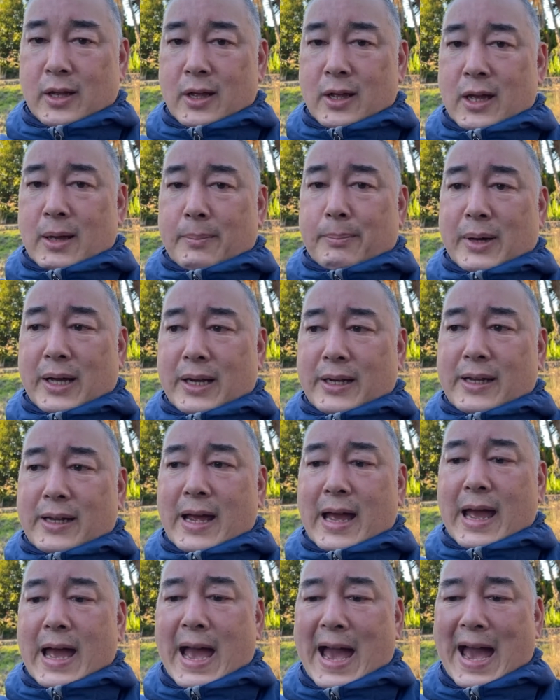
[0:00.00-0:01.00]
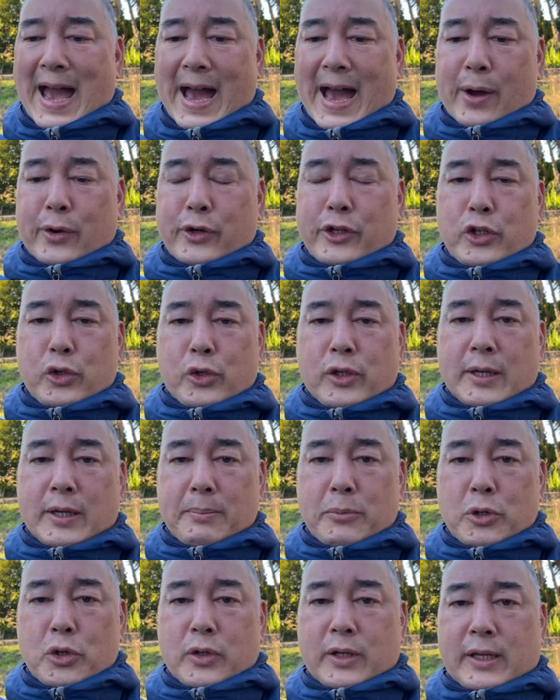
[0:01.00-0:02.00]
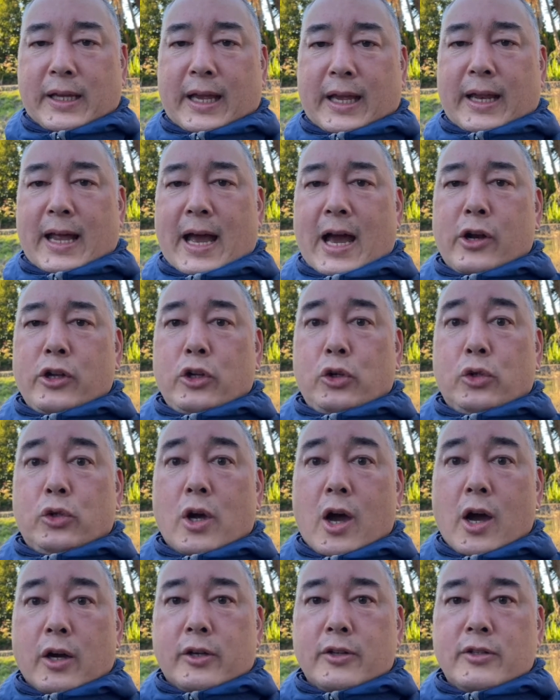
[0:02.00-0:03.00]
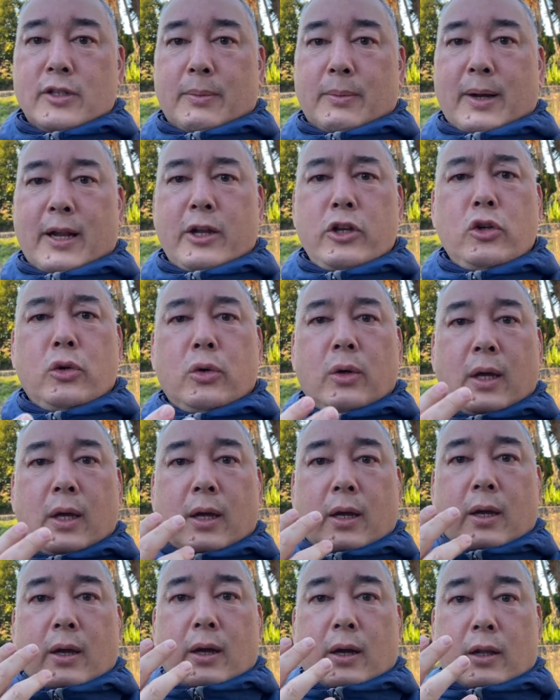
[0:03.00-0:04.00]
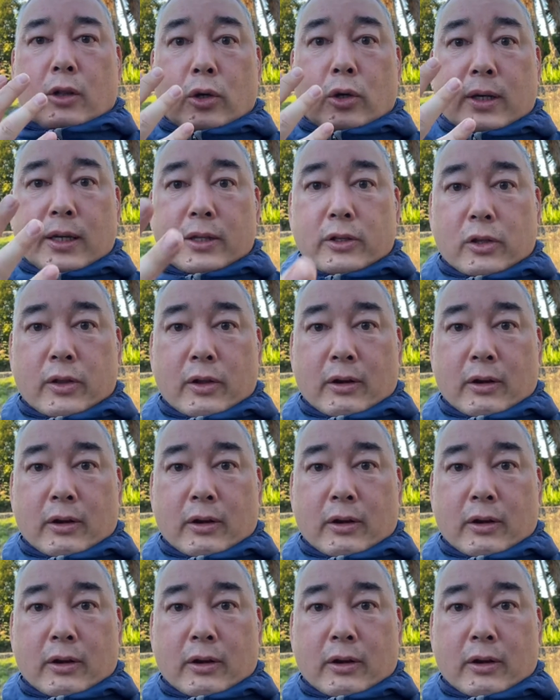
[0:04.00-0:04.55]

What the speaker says: But how do you communicate? How do you talk to someone? How do you look into their